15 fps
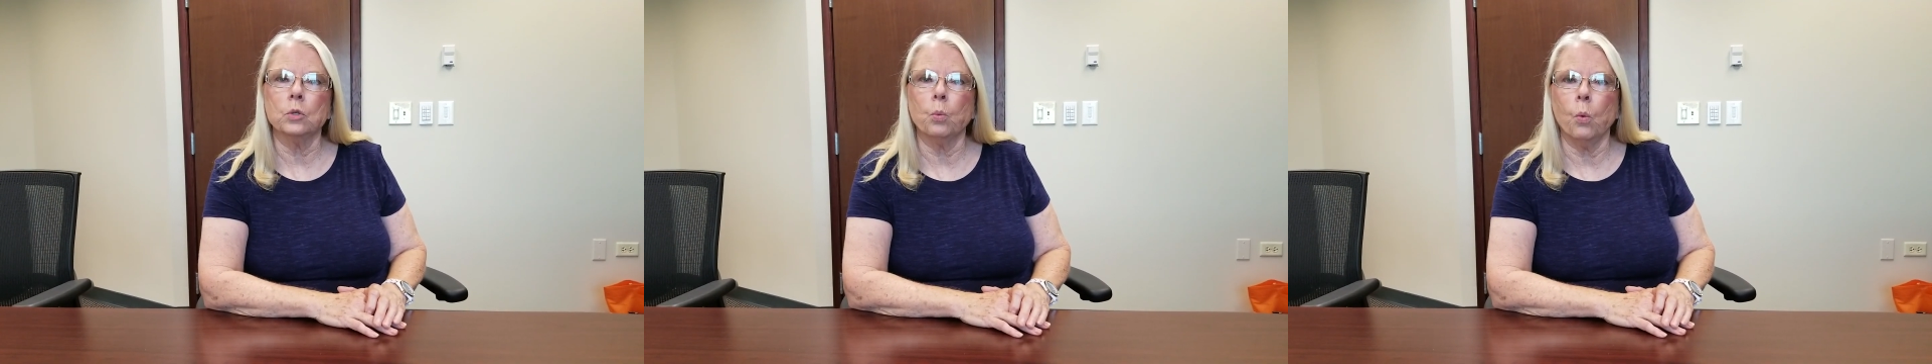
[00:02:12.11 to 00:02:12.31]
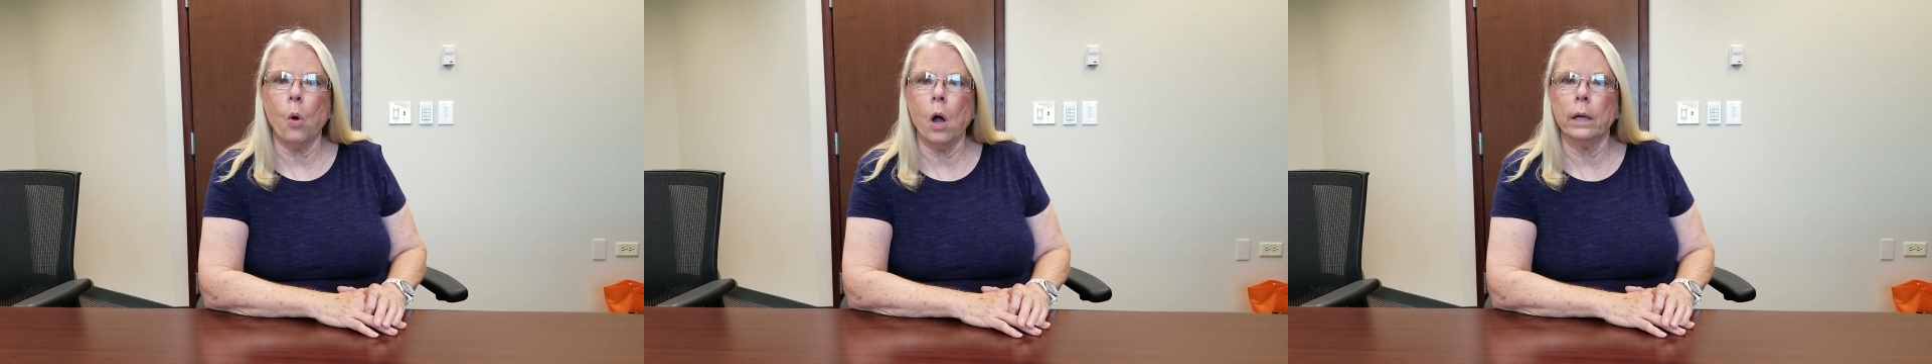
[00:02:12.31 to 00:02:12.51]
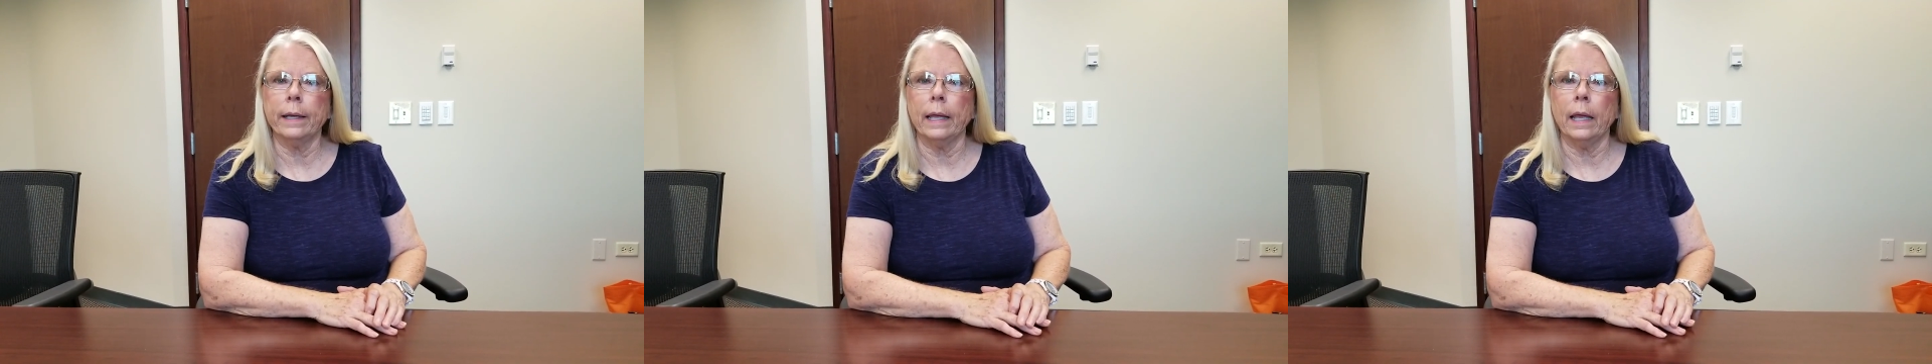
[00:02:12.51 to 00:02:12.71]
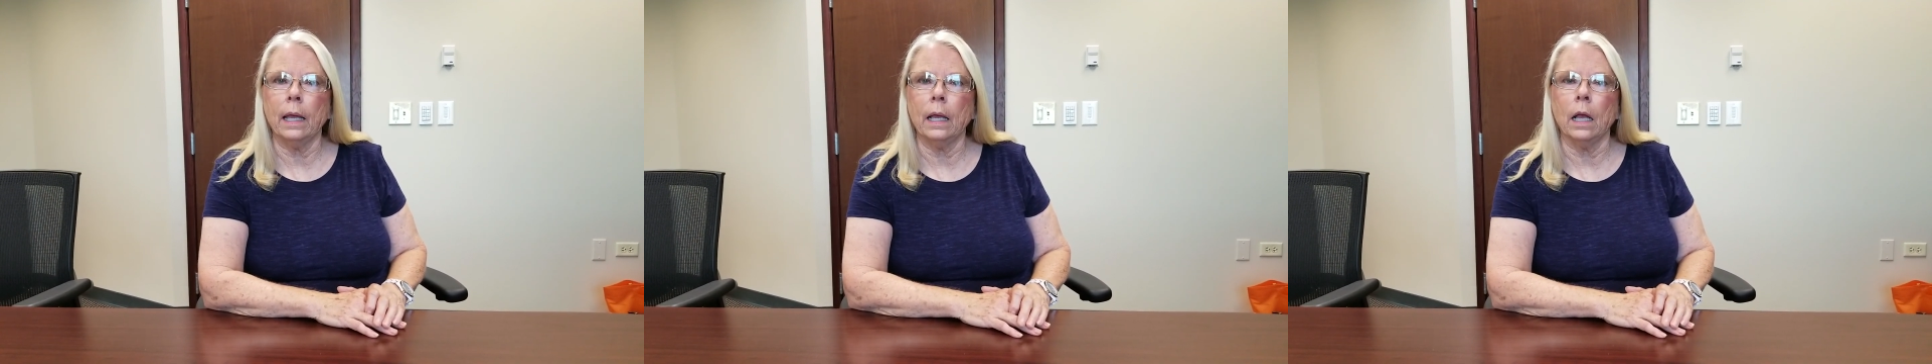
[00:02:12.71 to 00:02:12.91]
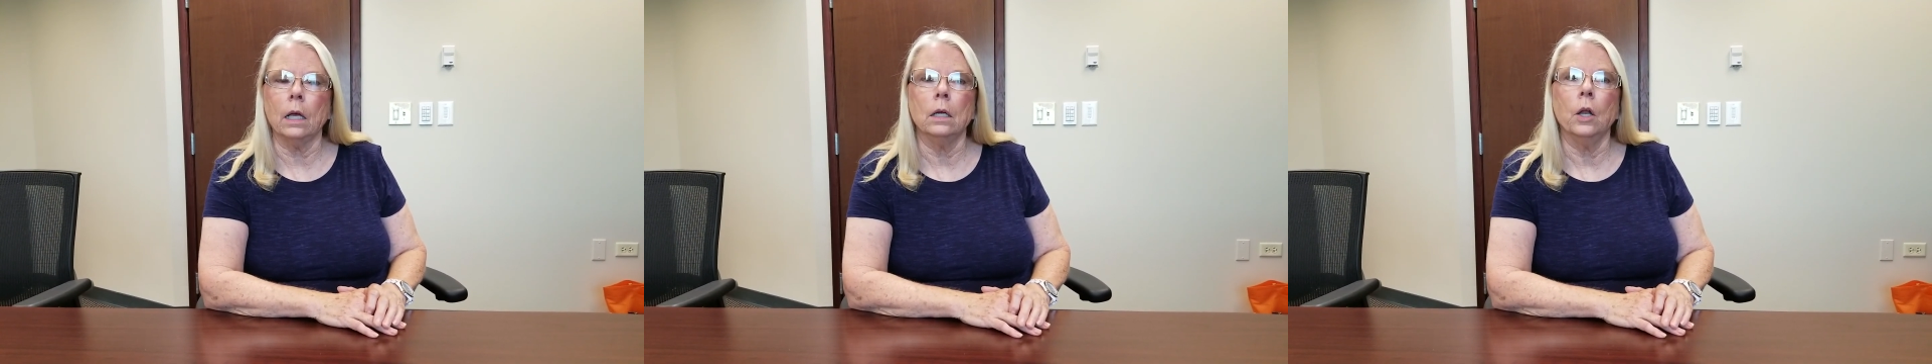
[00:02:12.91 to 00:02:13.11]

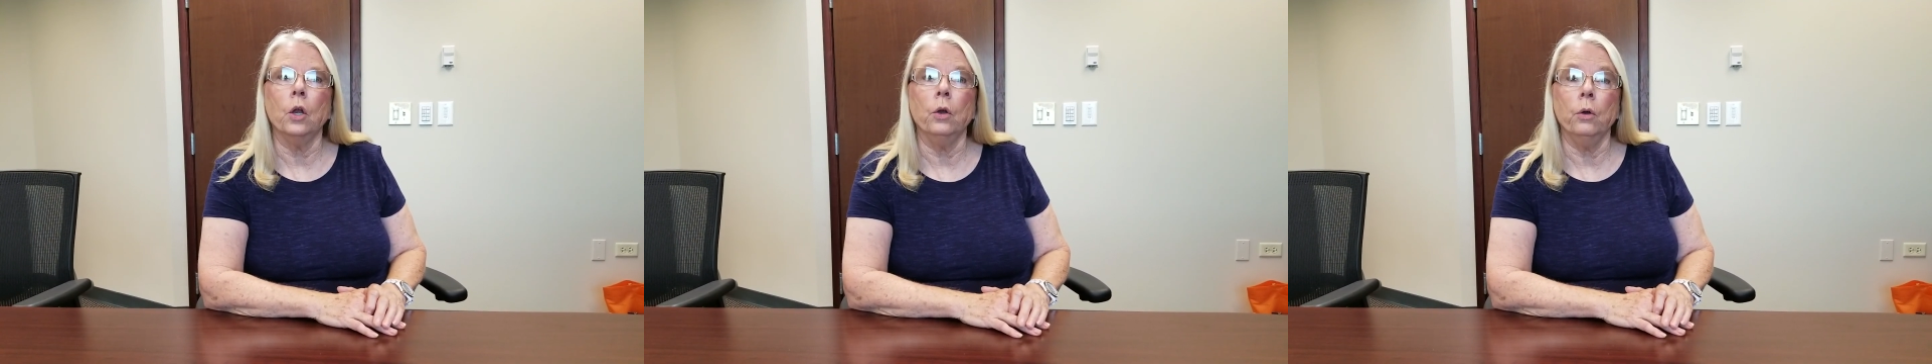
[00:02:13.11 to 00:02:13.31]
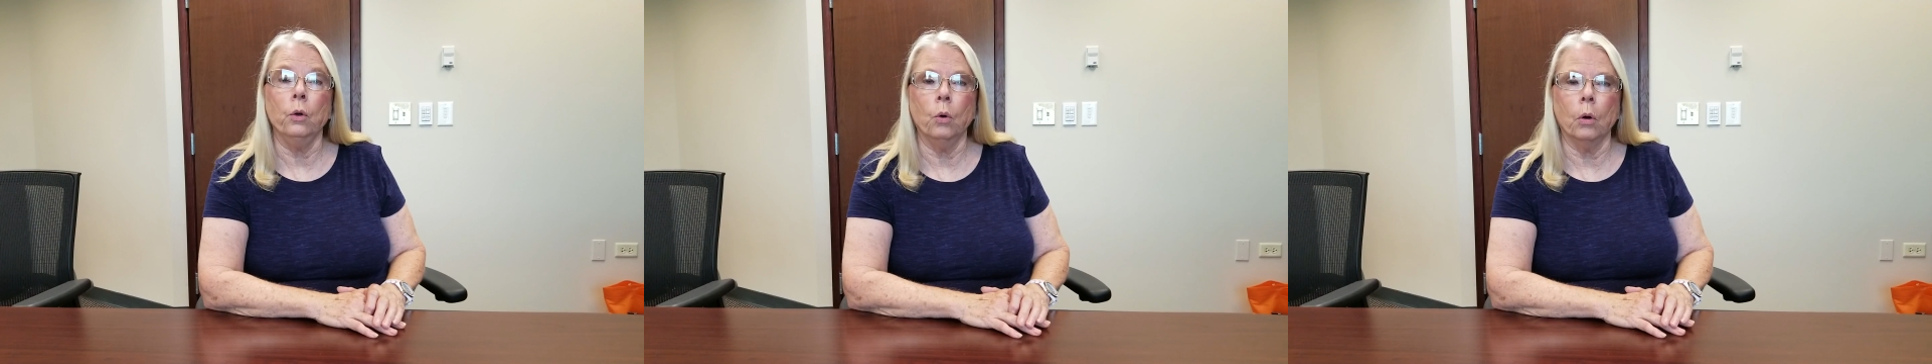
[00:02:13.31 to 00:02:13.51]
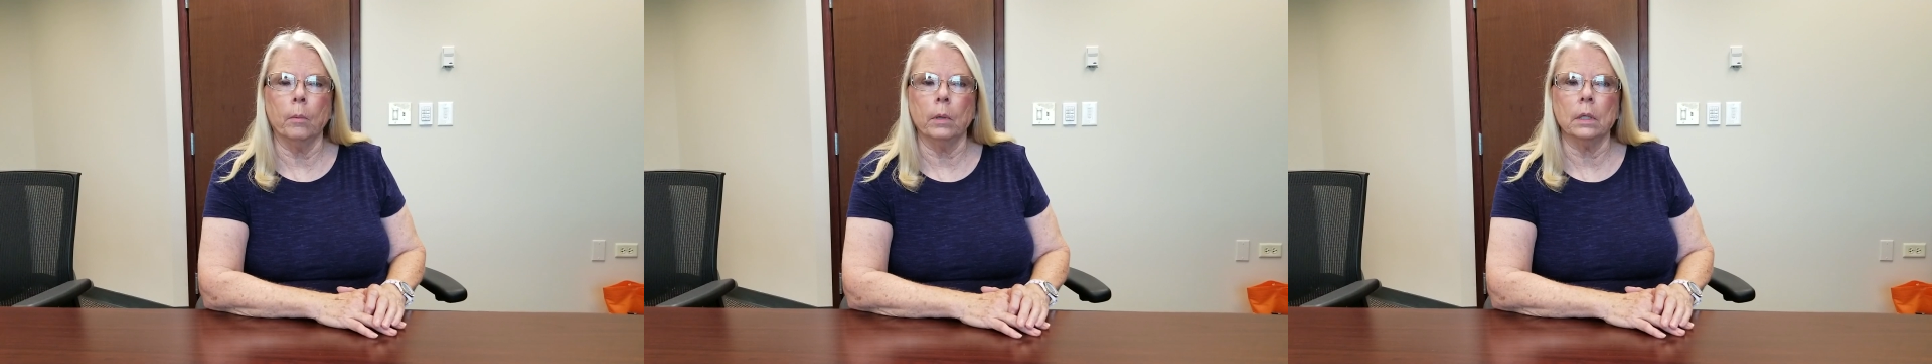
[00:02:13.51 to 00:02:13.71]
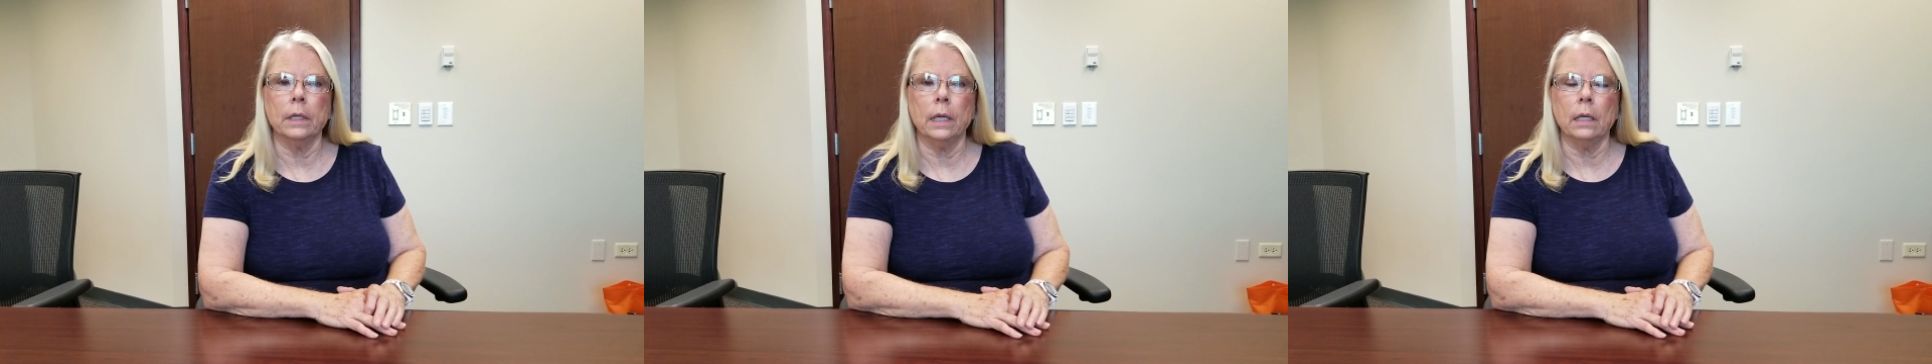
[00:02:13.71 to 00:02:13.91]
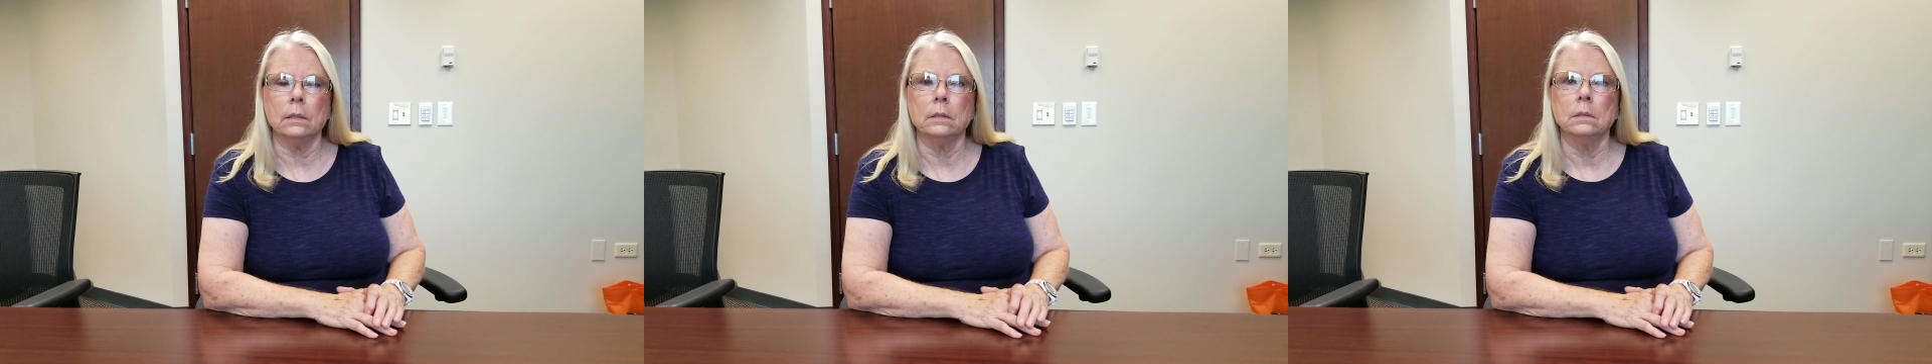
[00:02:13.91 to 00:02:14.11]
walking normally,